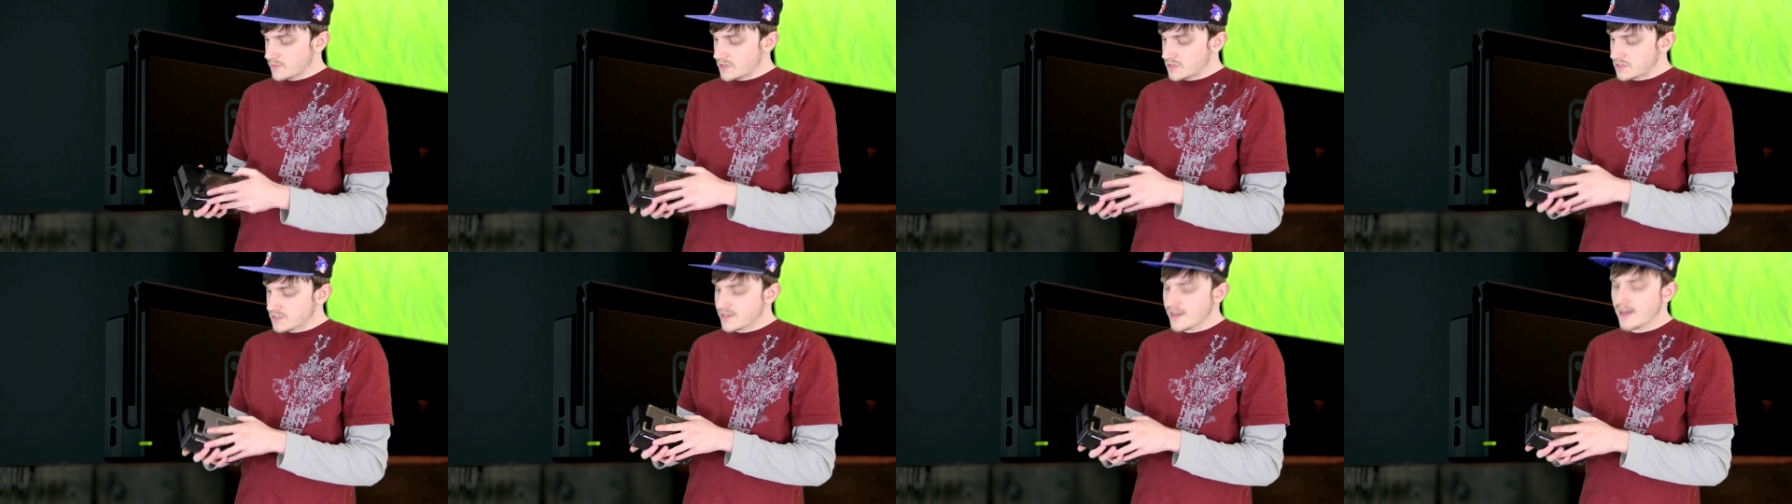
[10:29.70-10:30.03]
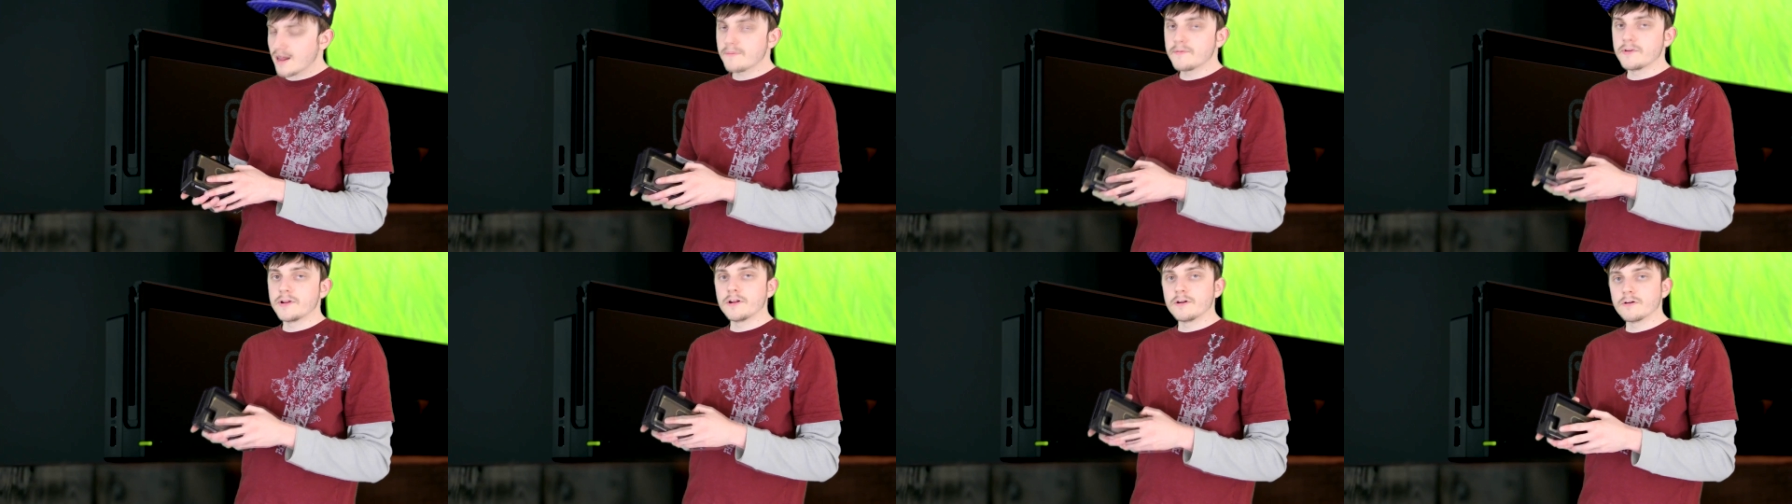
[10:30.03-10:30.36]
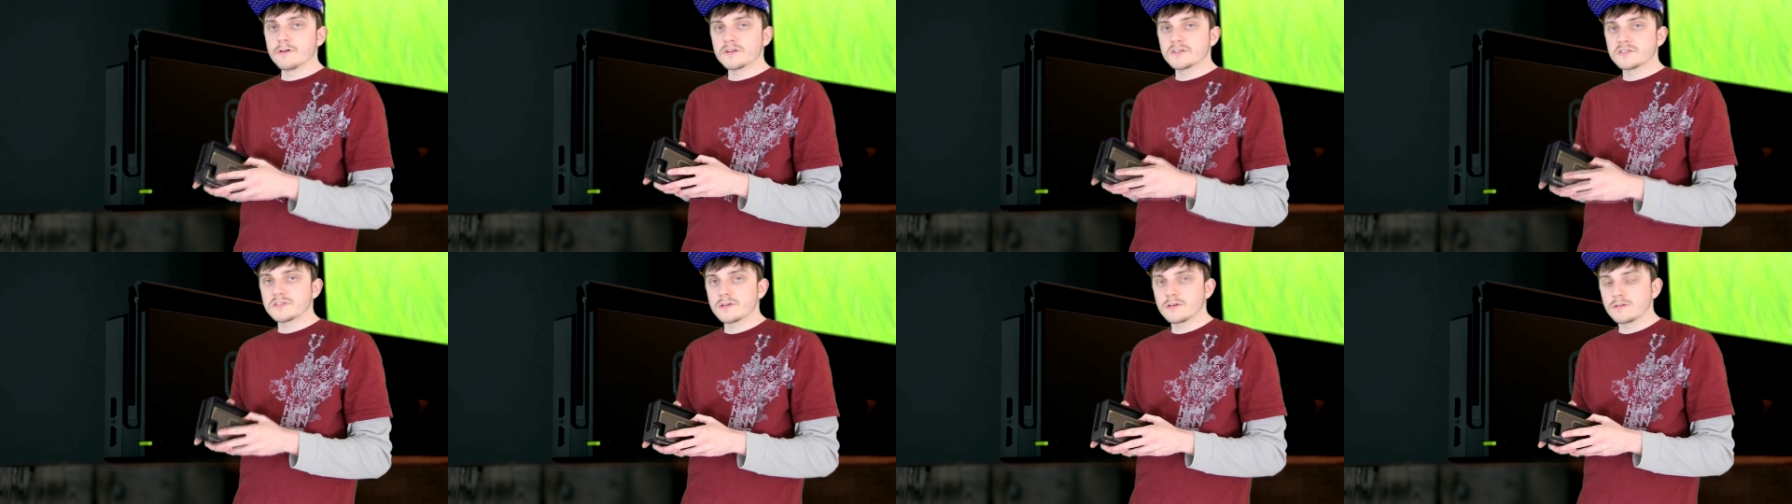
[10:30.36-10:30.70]
It's kind of an
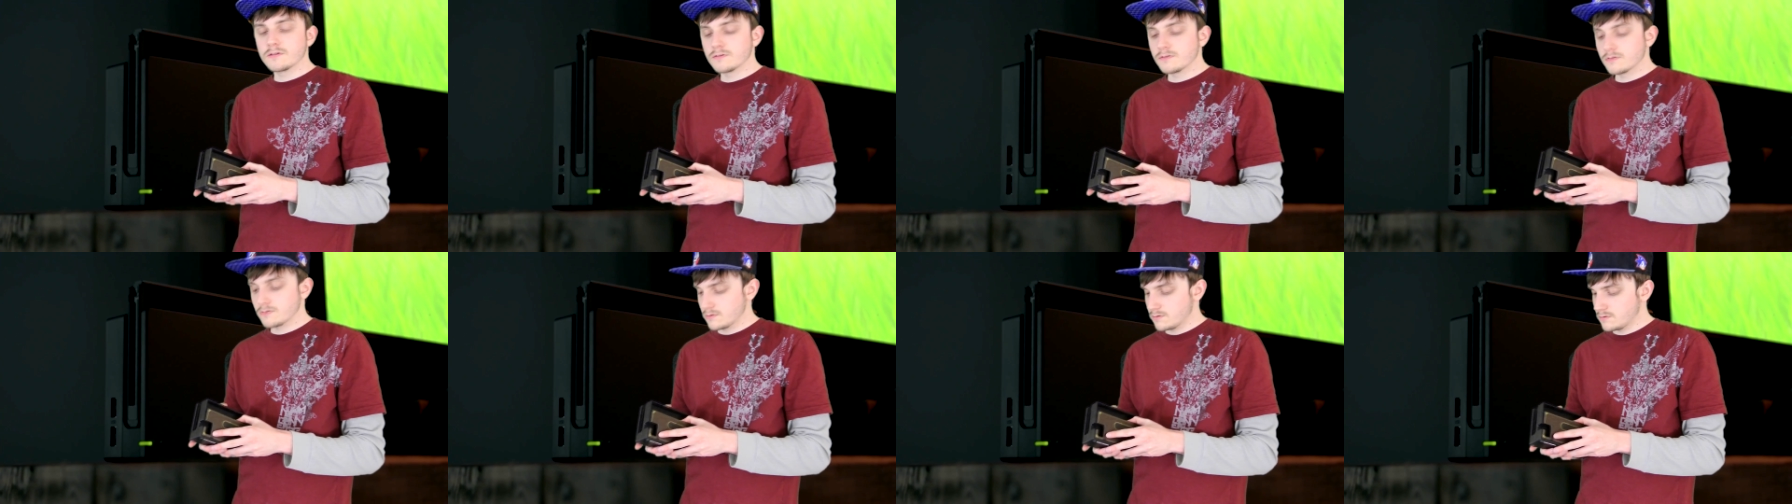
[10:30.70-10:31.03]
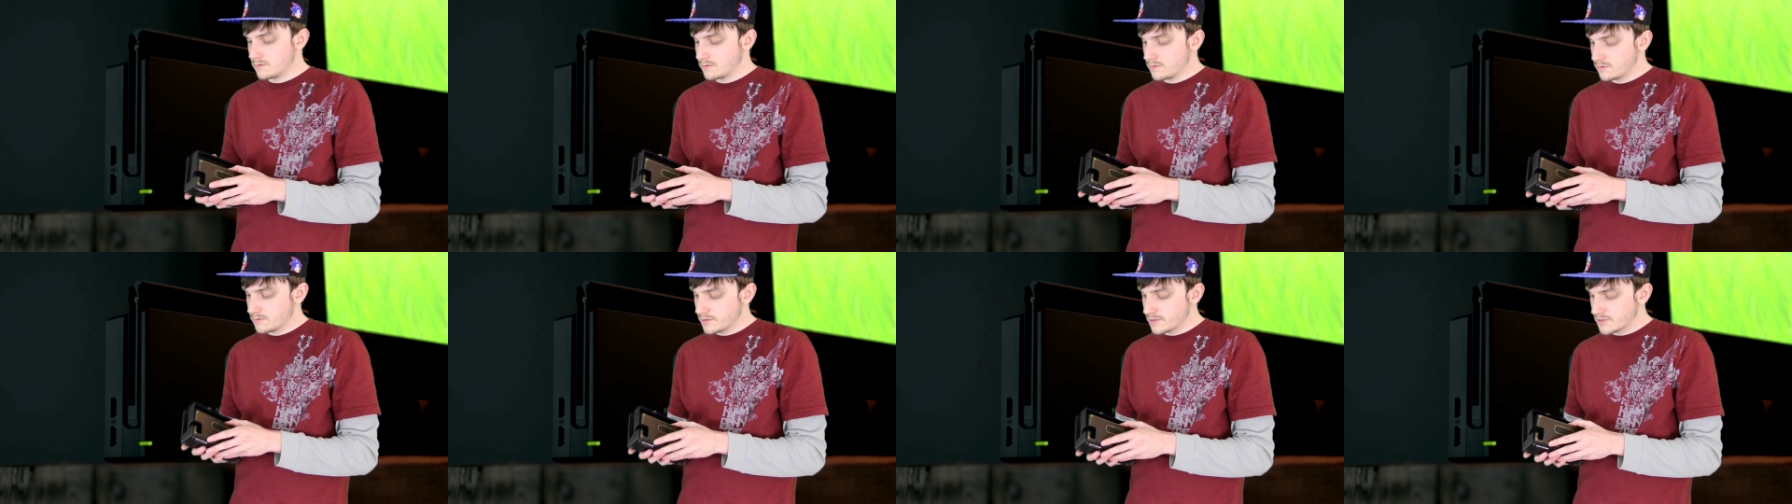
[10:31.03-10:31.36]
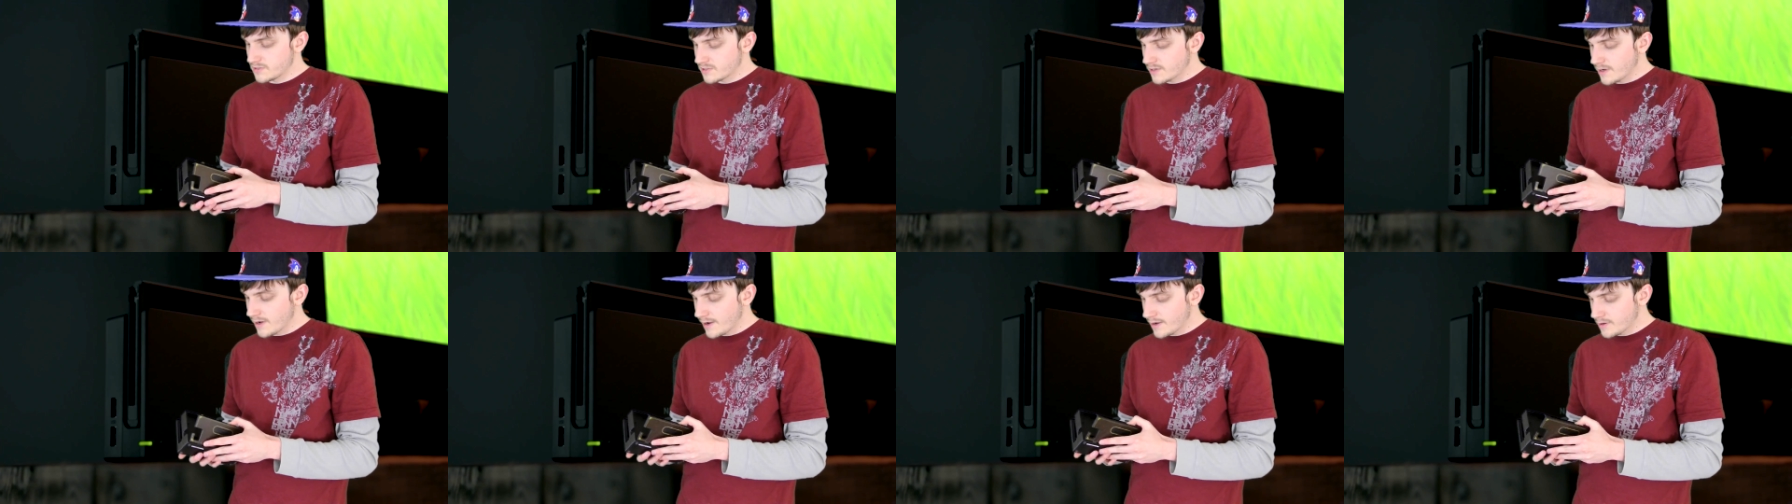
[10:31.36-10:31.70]
interesting
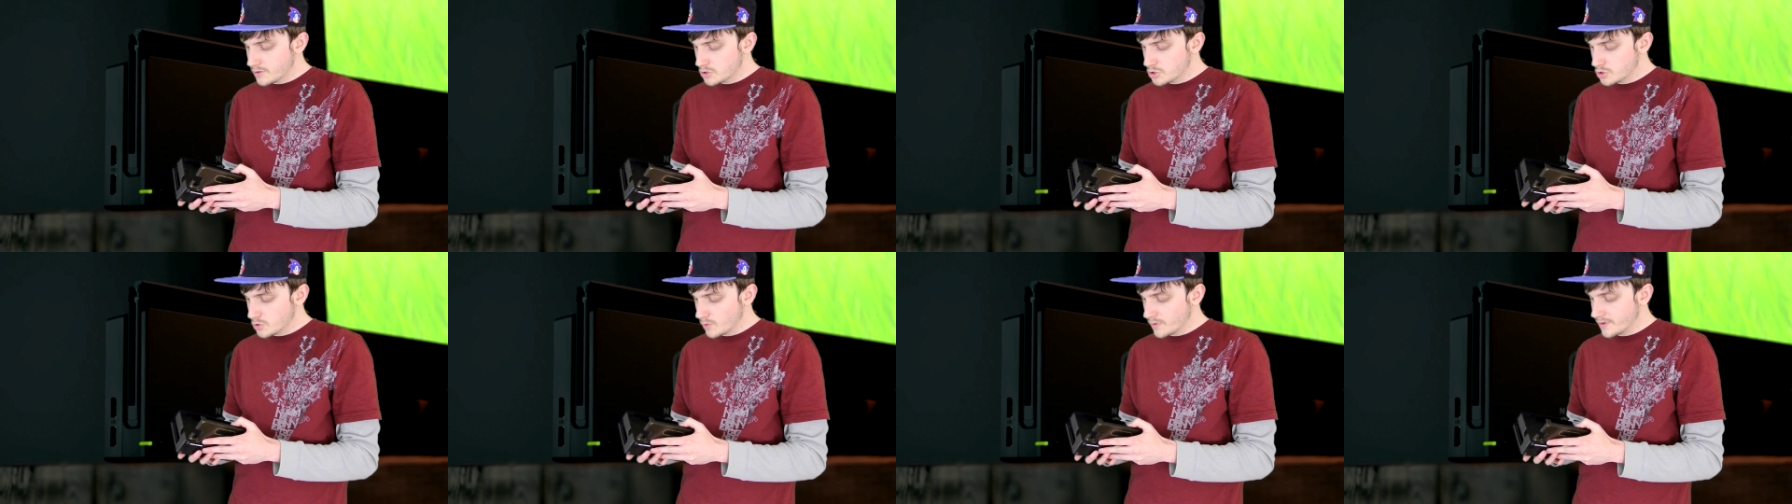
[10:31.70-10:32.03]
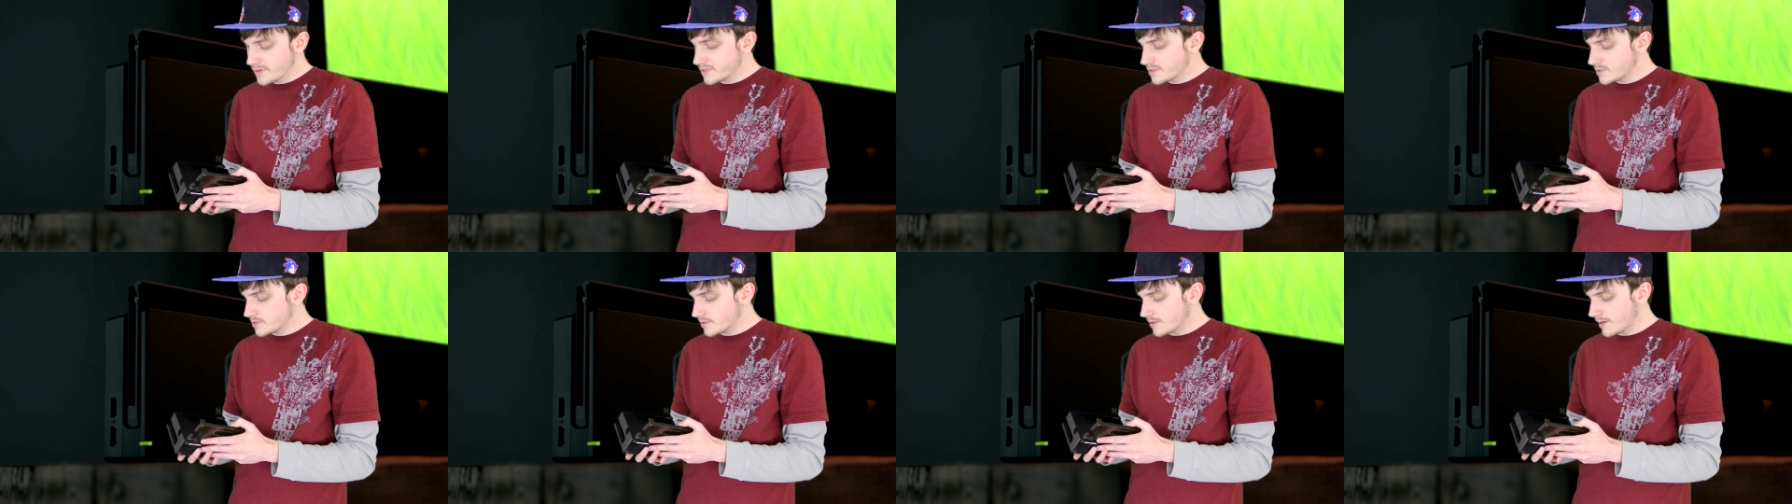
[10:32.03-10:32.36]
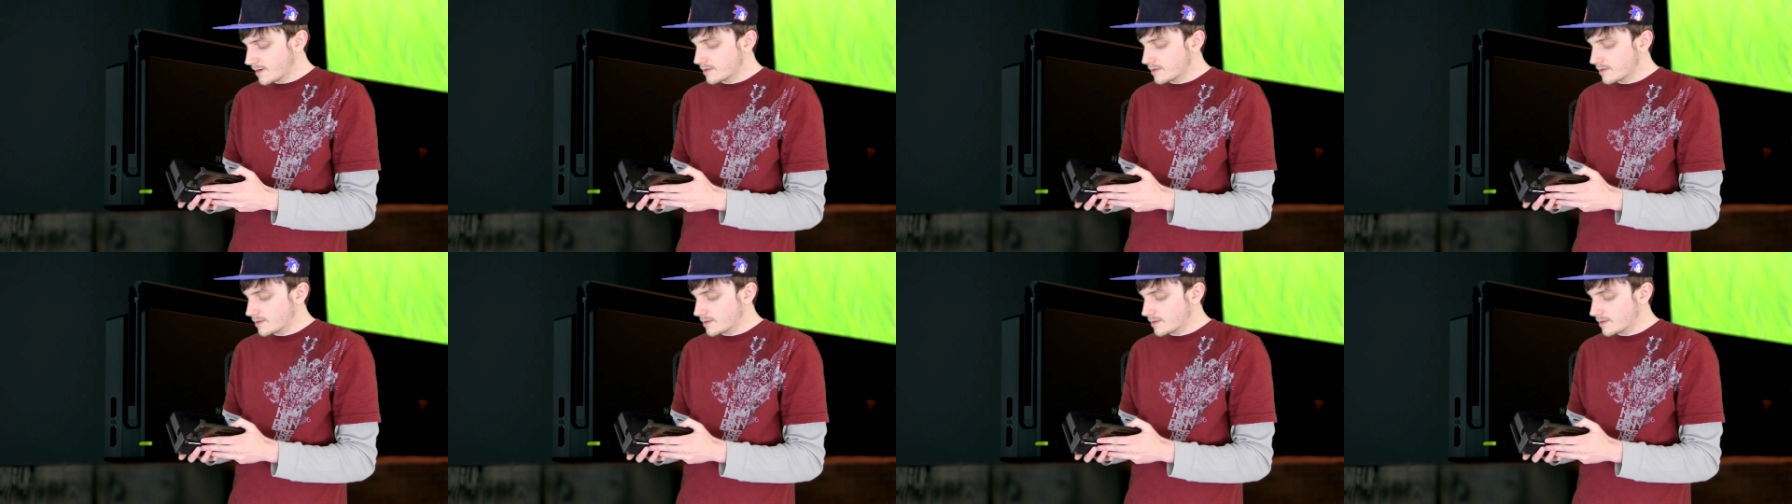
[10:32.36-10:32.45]
design choice.